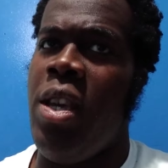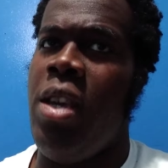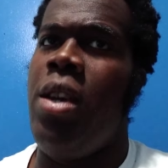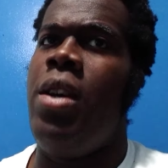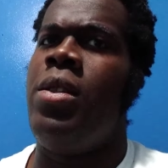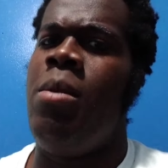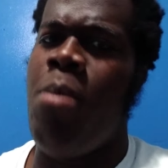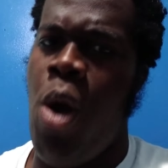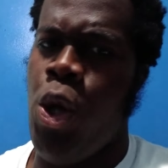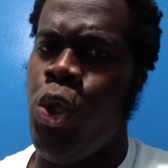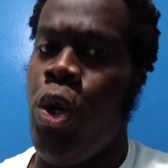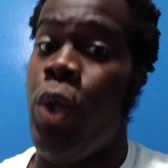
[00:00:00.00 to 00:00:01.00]
the
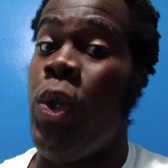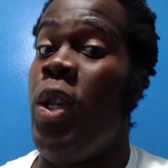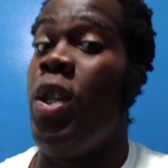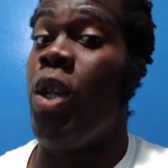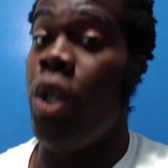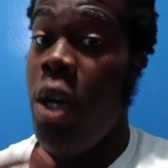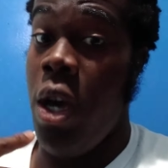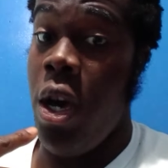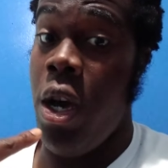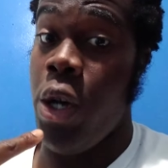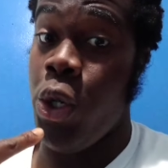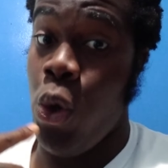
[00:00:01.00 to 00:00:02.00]
martial arts in the
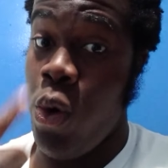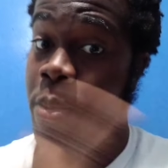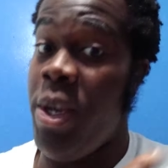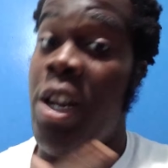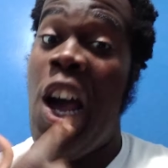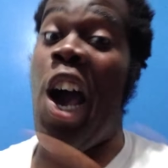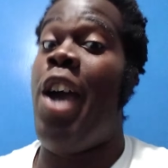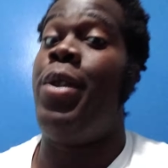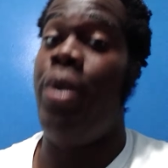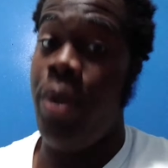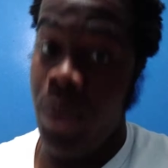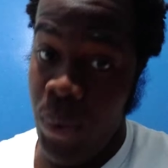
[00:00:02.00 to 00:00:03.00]
Caribbean
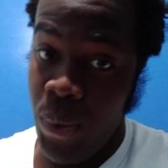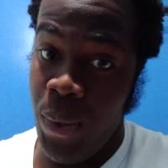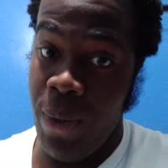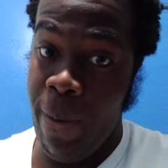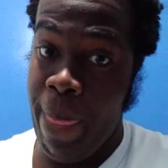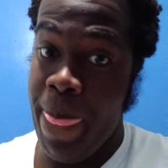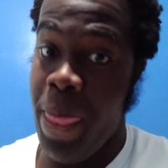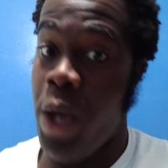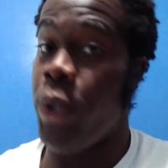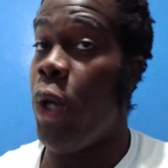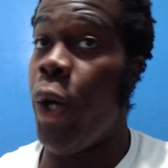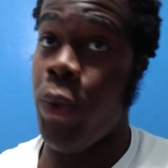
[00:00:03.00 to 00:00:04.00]
islands.
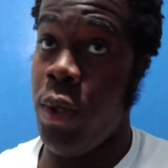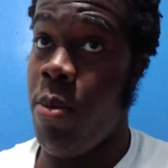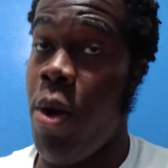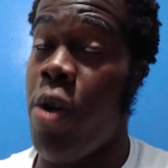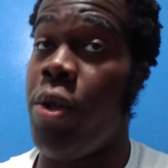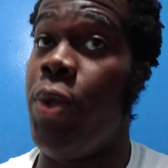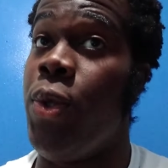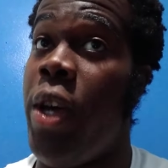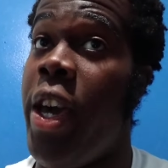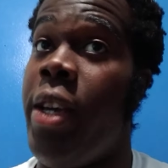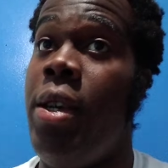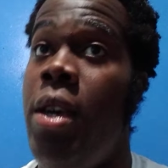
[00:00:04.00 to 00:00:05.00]
That's also in Americas,
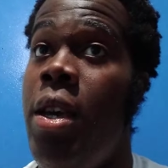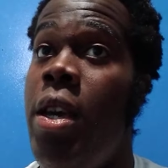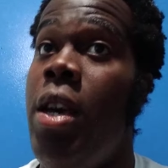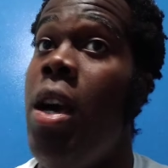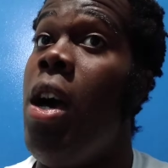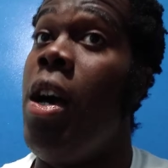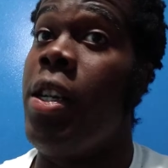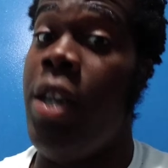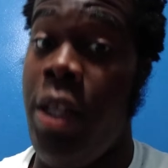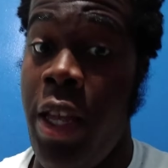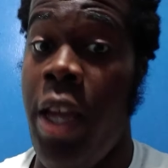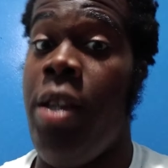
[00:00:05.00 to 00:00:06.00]
like
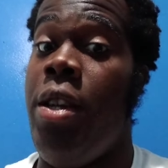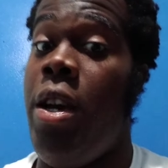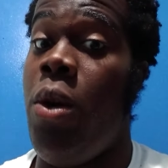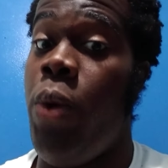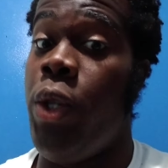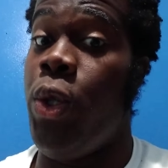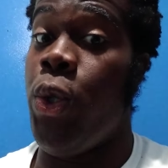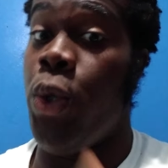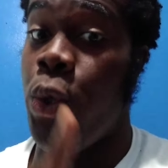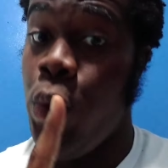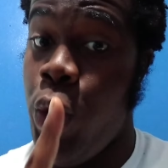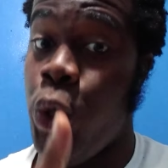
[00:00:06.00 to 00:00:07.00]
Kalinda, which
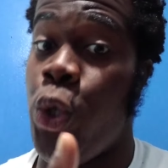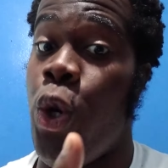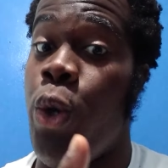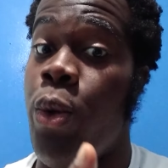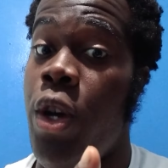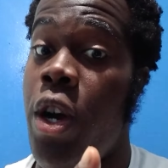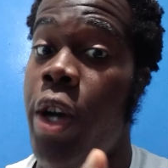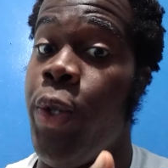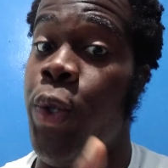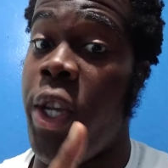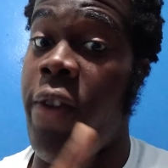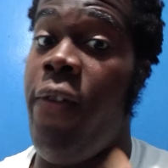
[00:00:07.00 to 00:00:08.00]
is the traditional
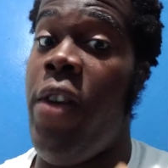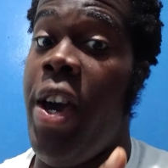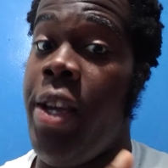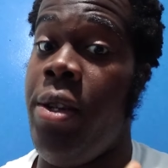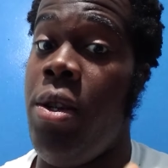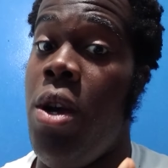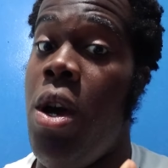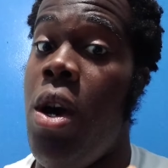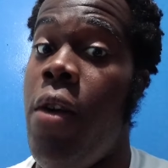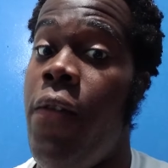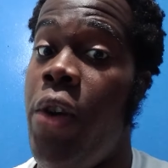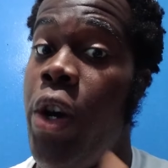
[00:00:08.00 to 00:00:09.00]
stick fighting
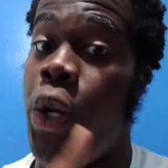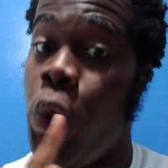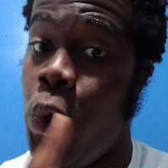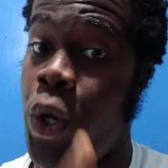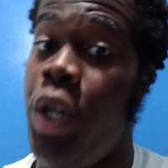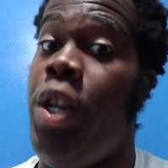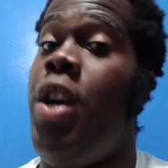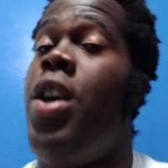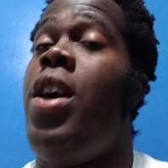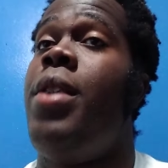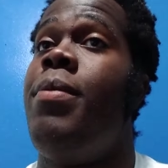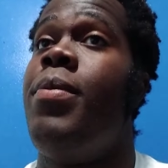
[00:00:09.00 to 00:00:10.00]
of
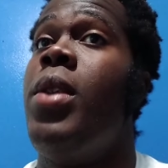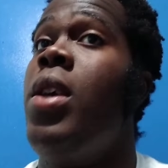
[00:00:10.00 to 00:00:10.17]
Trinidad.